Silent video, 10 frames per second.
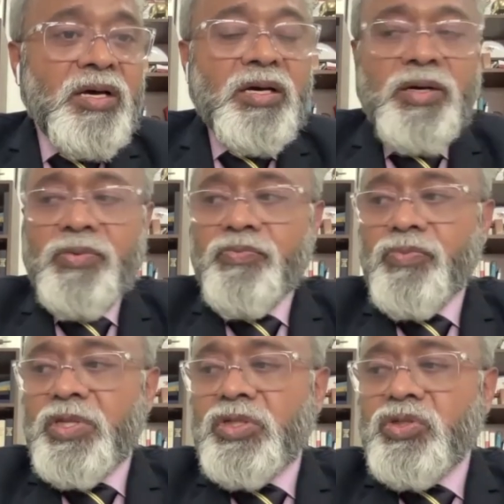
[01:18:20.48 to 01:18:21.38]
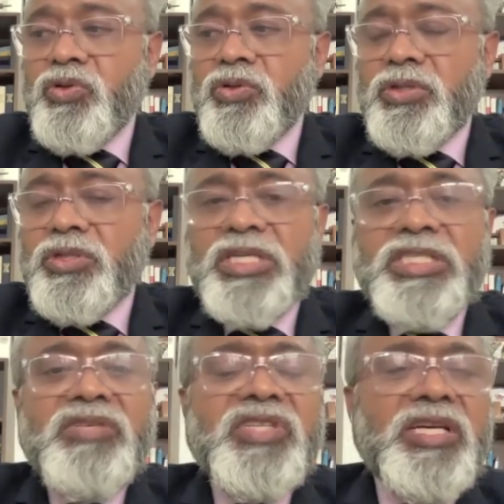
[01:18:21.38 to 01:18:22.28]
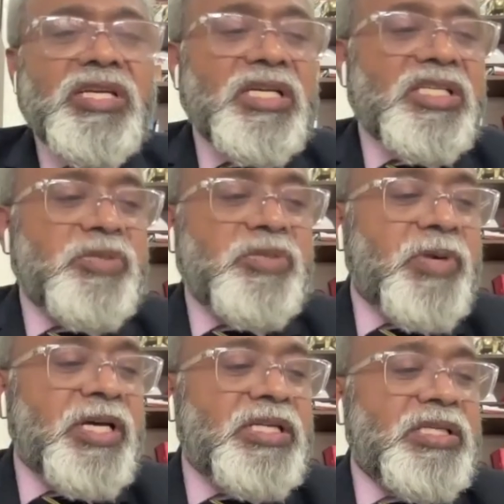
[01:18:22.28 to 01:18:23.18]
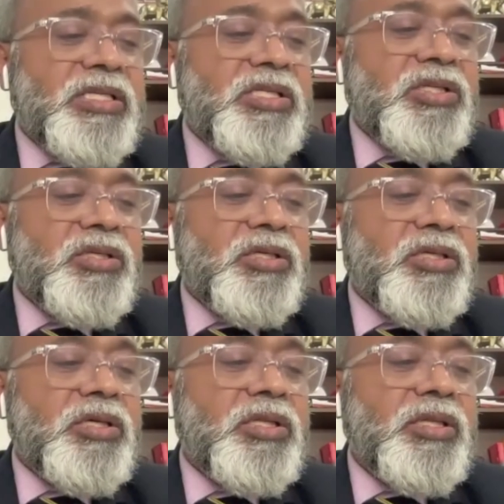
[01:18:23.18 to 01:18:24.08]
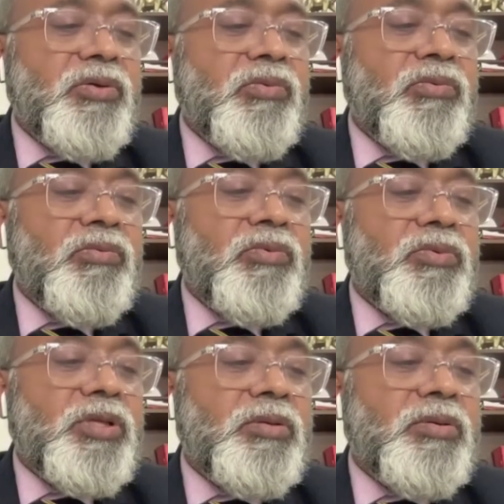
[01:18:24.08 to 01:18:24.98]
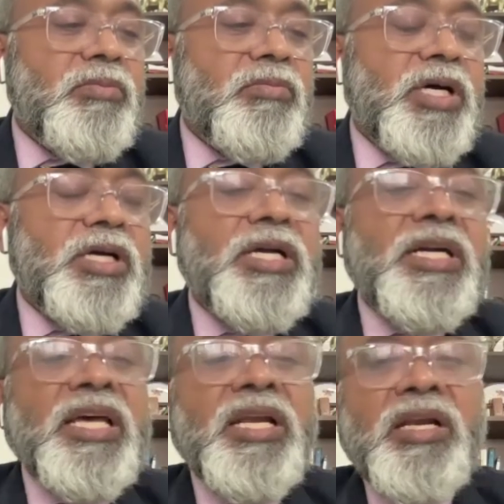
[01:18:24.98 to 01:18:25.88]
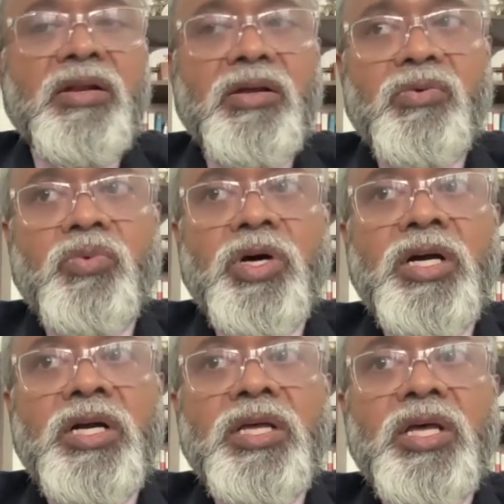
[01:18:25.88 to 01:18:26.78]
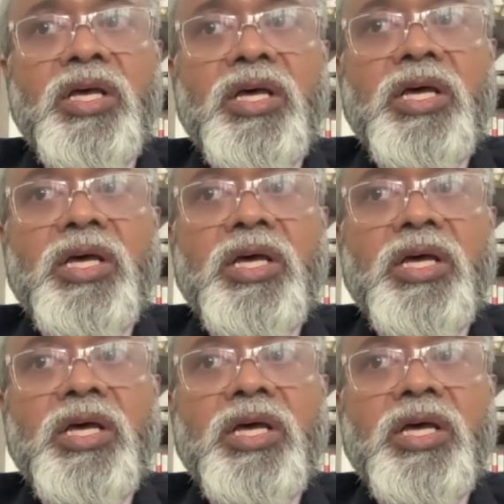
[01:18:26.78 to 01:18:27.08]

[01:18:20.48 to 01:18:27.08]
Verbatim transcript: Um, so Sanjeev Sanyal's premise is uh, the mercantile world